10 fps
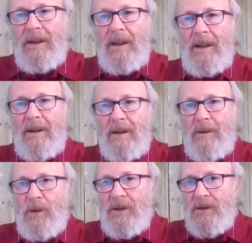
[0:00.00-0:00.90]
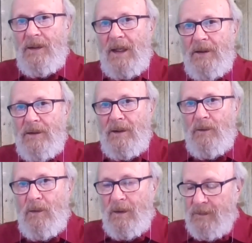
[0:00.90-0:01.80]
and presentation in
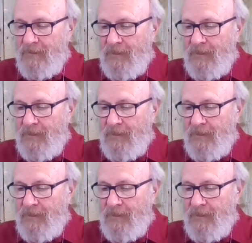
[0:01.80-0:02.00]
order